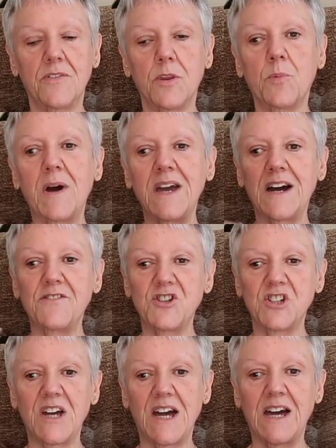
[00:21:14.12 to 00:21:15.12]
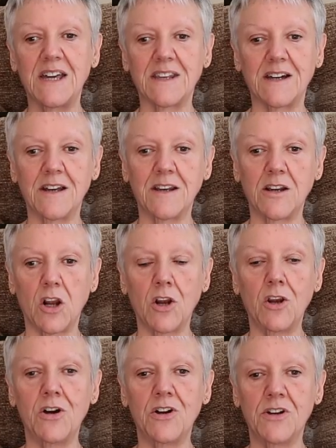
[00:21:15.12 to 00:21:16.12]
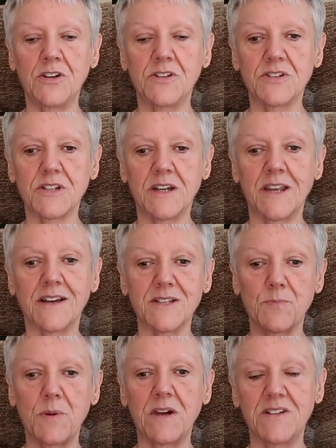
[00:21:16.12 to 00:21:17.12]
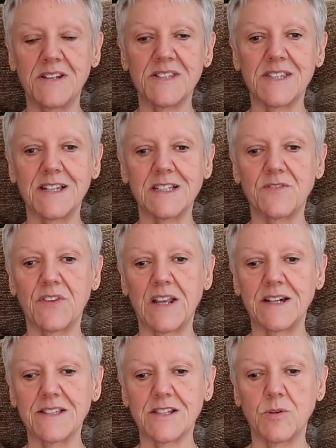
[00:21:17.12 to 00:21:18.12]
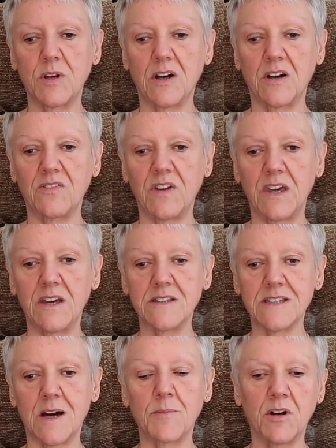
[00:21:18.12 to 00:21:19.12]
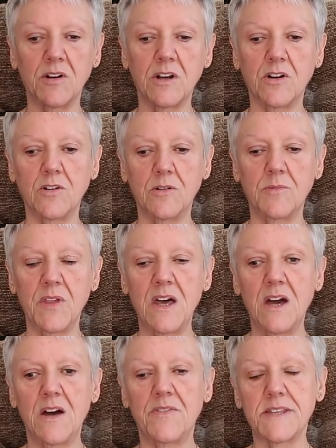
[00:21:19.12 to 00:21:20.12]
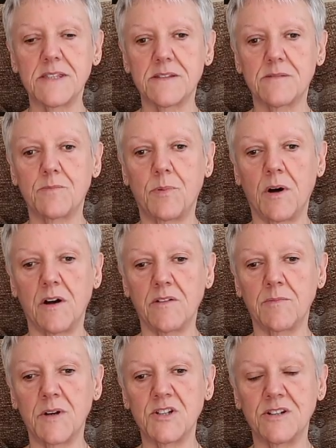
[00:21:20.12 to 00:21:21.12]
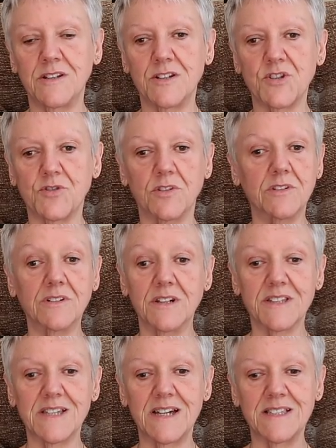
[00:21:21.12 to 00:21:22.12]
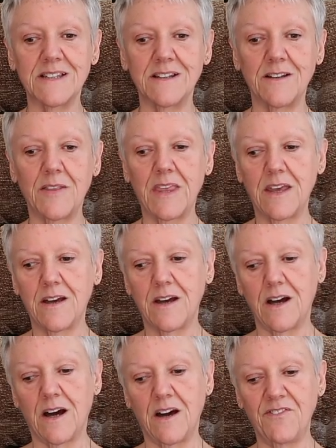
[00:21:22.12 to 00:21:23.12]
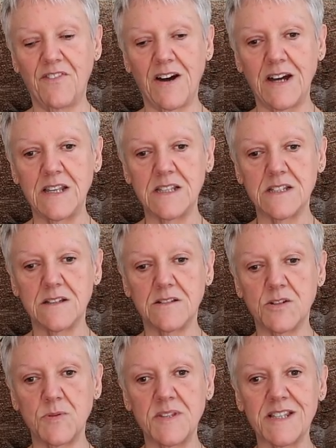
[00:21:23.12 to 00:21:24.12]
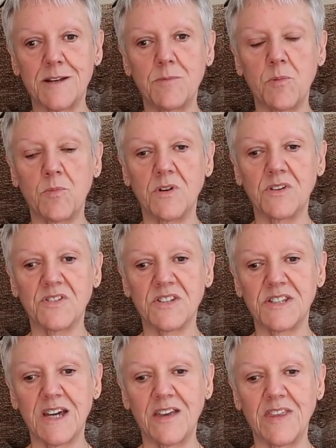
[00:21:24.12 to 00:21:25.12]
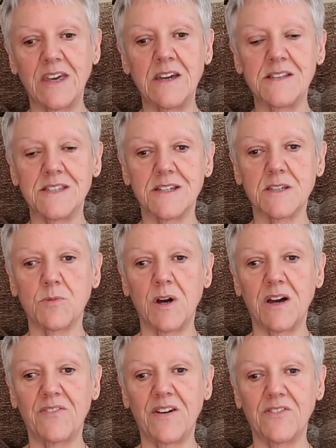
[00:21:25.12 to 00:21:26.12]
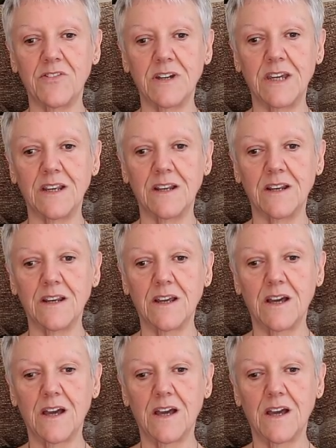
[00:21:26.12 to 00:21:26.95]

The way I've shared and learned and experienced things for the last two and a half years, I'm not going to call this part of my journey a struggle because it isn't. I find doing Slimming World today the easiest way I've ever eaten.